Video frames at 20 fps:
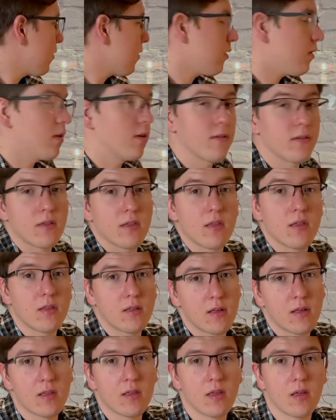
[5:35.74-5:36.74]
services
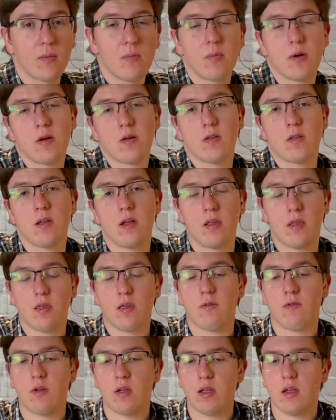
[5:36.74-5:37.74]
that St. Mark's does
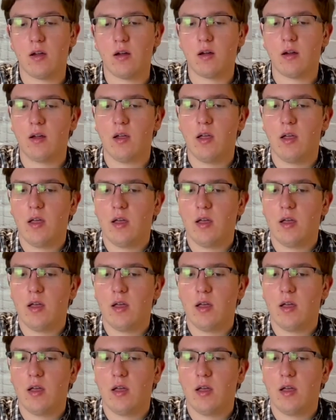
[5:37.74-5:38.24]
every year.